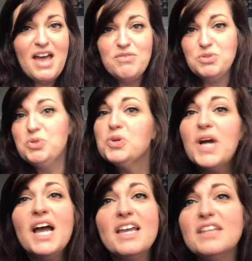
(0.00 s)
I was
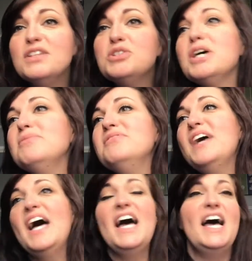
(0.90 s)
crying at the drop of a
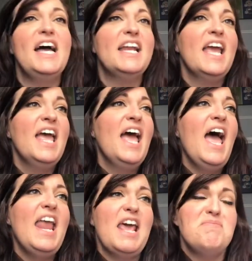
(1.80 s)
hat,
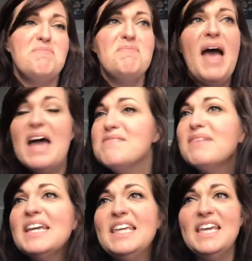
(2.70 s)
and I'm mad at
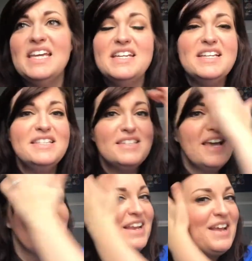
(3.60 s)
my kids,
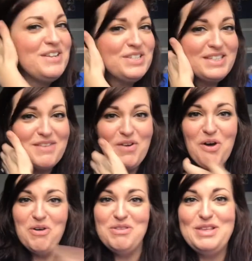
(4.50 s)
and I just have
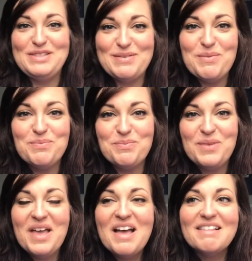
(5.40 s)
all these
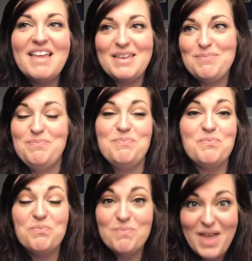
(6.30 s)
like
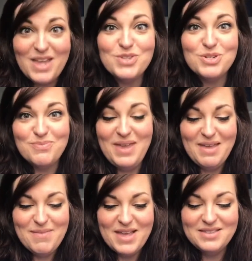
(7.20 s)
major P
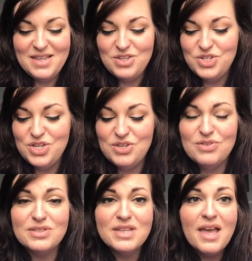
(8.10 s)
M S
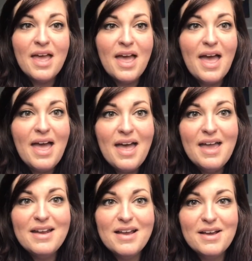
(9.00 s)
issues.
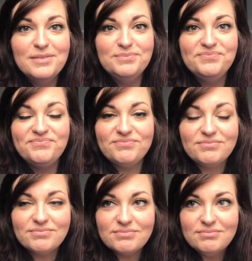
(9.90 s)
And um,
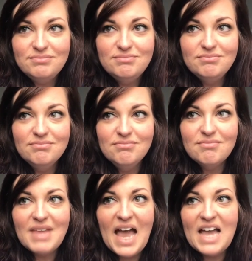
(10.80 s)

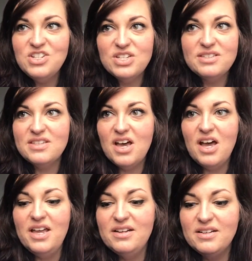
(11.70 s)
I just
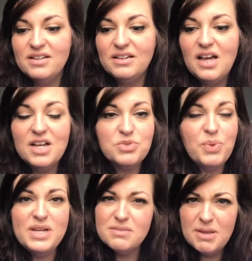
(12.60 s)
thought, gosh,
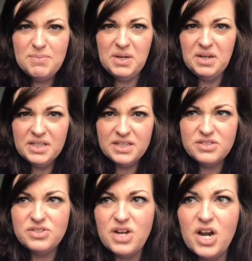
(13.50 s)
when is my period gonna
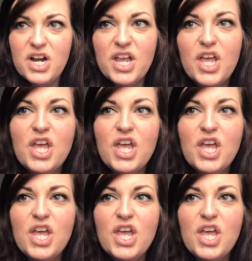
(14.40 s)
start?